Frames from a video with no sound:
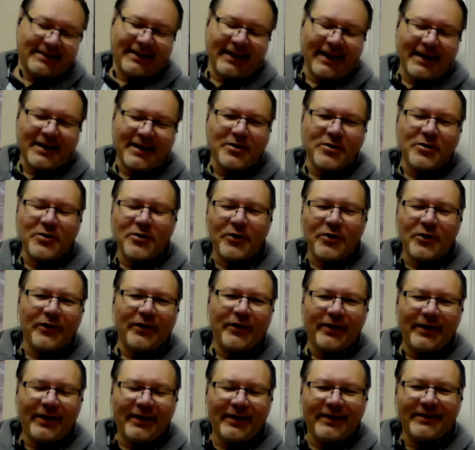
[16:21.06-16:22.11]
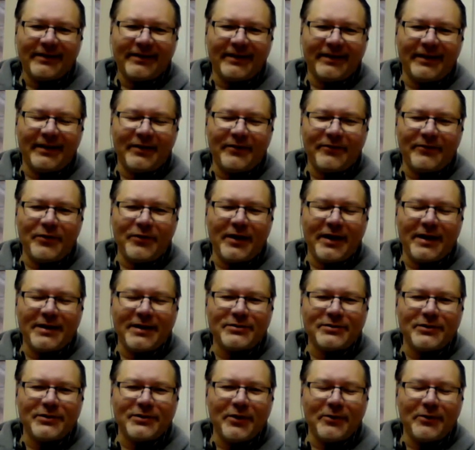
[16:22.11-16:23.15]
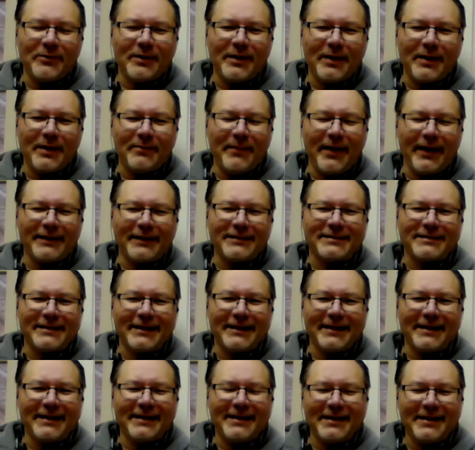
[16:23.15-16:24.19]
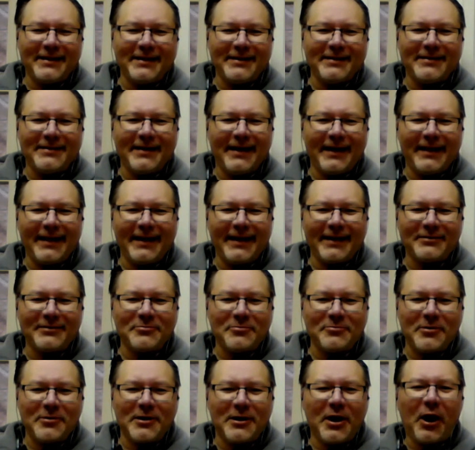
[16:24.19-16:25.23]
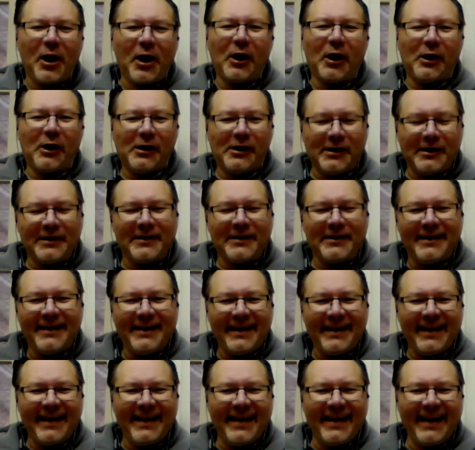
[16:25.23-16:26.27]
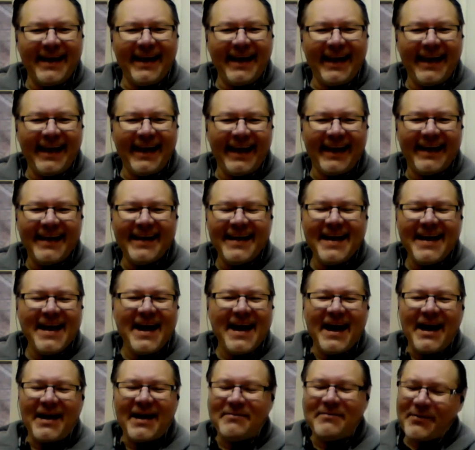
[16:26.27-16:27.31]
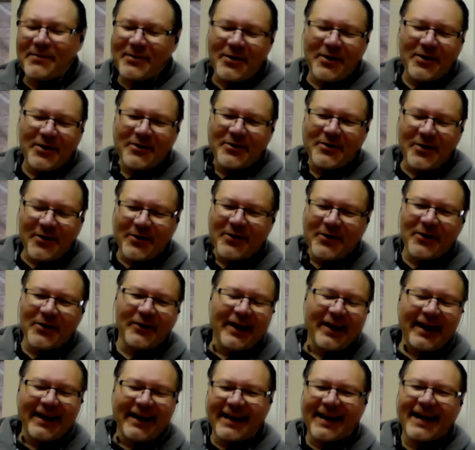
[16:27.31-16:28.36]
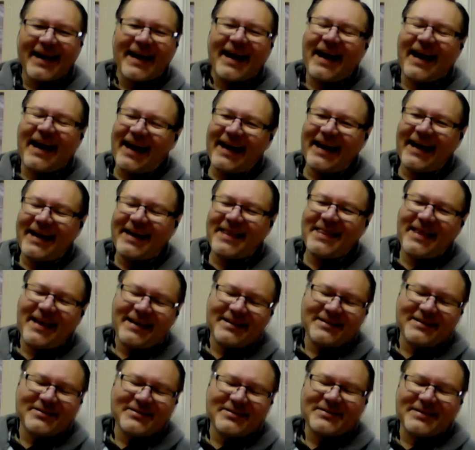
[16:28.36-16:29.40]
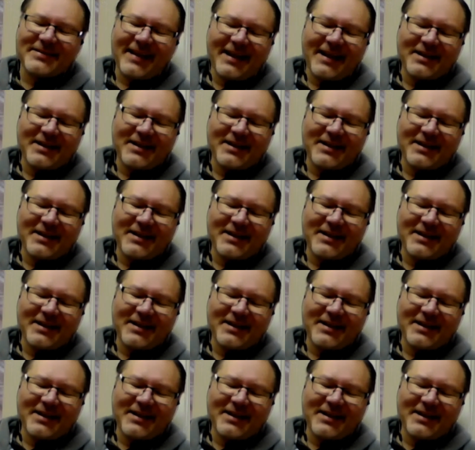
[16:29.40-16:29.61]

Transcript: don't know if you guys know, but I'm Mexican and I like to work hard. I'm a go kind of guy, and that's